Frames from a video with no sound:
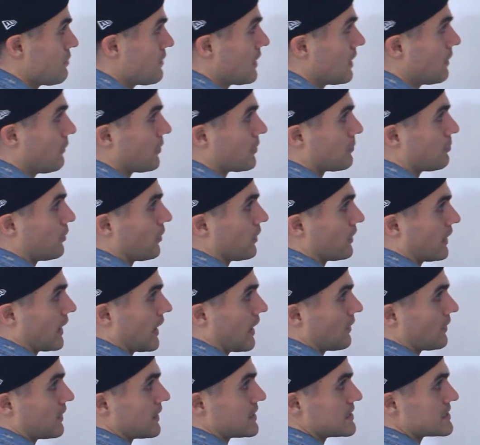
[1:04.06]
thing I want to point
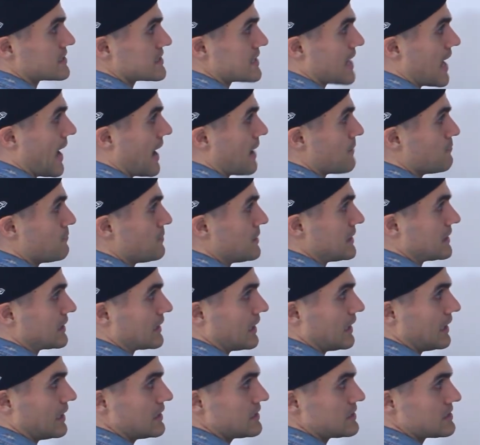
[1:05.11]
out is that
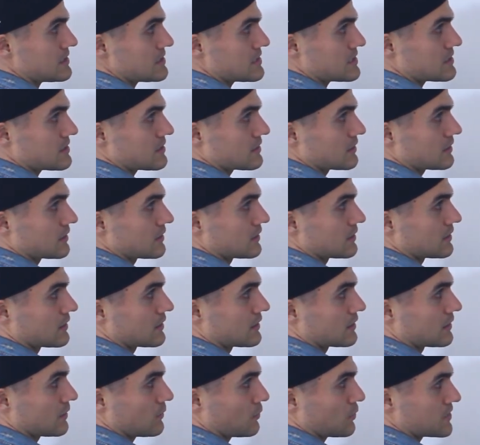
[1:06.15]
because
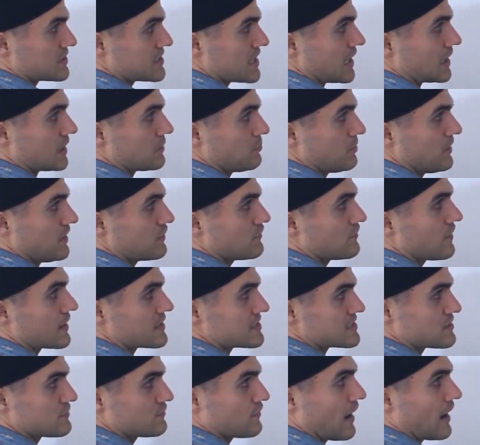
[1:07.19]
we're taking p of
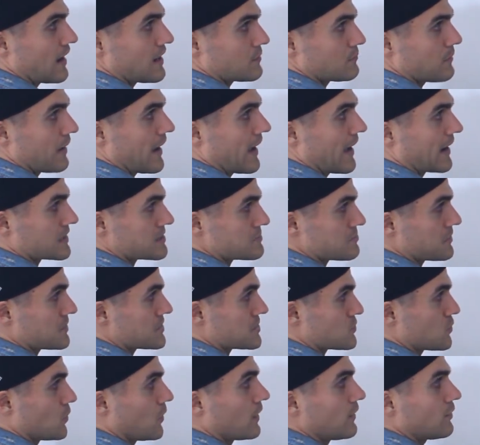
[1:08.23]
x, dividing by x
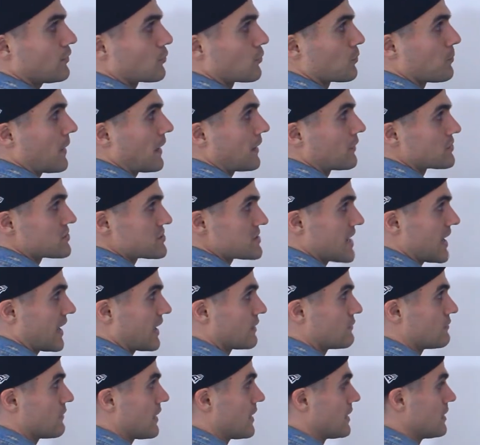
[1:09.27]
plus 1, the remainder is
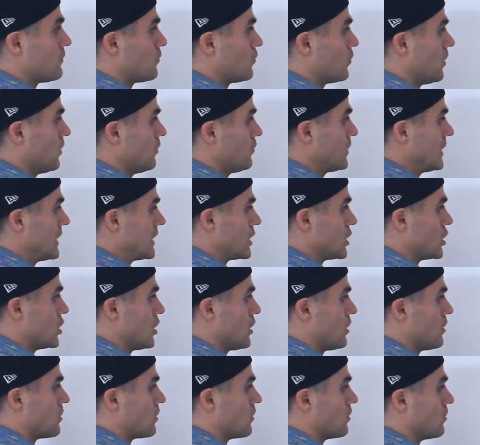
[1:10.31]
negative 8, what we
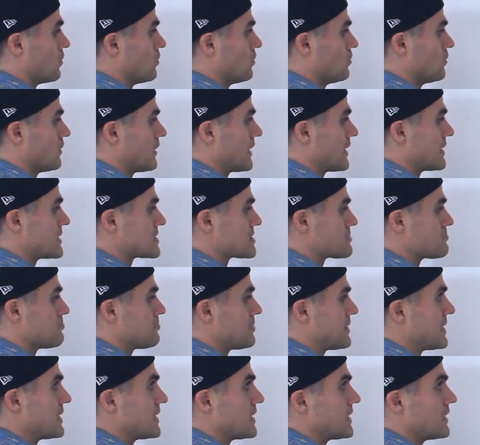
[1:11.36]
know is
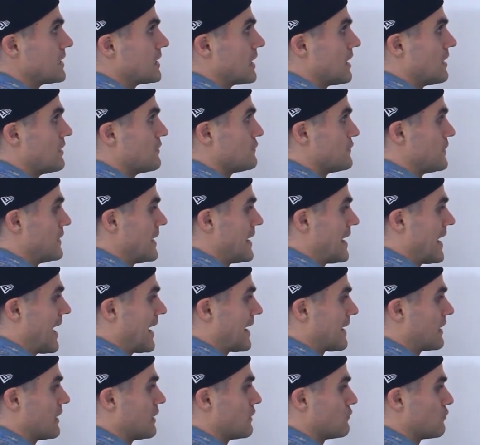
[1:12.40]
p of
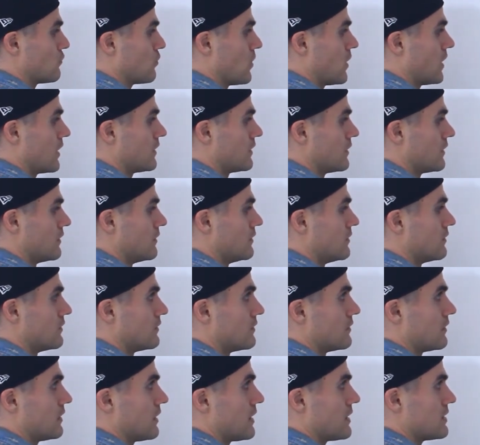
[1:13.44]
negative 1
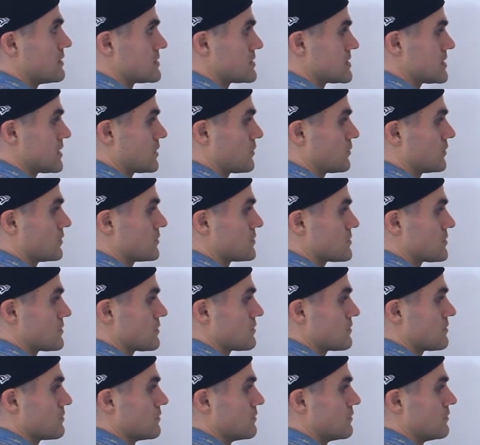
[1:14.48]
is equal
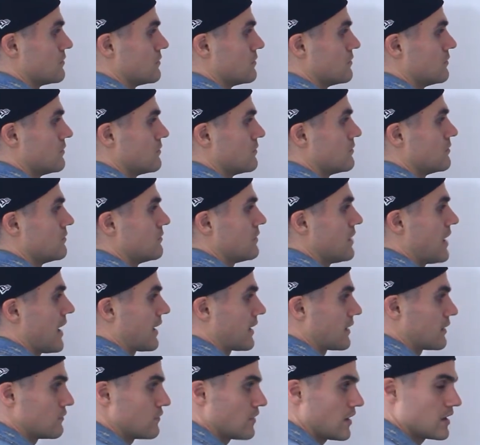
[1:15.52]
to
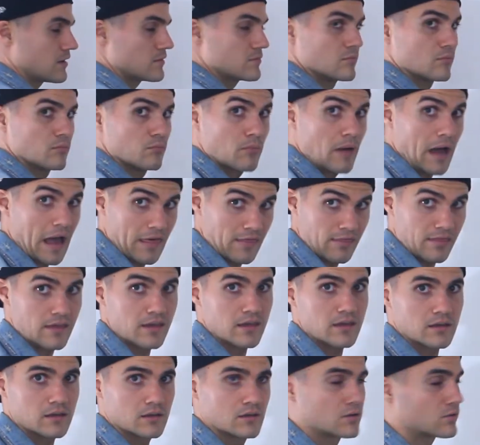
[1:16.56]
negative 8 by
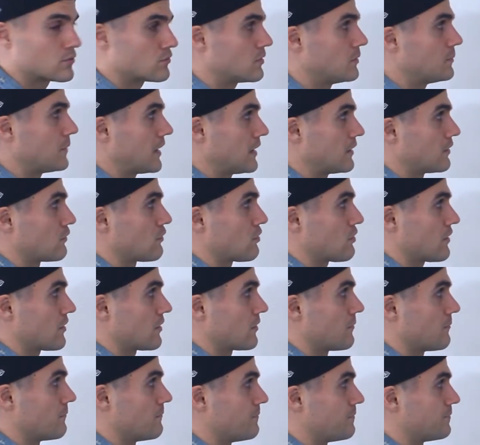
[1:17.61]
the remainder
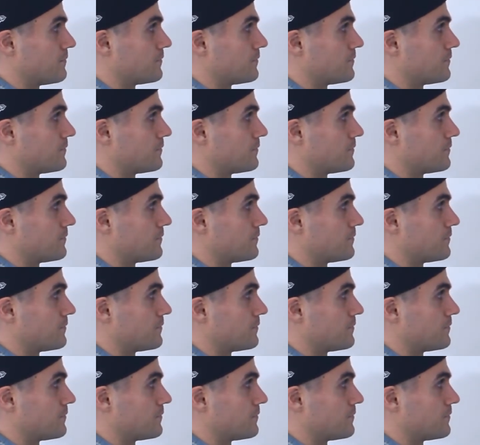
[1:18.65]
theorem,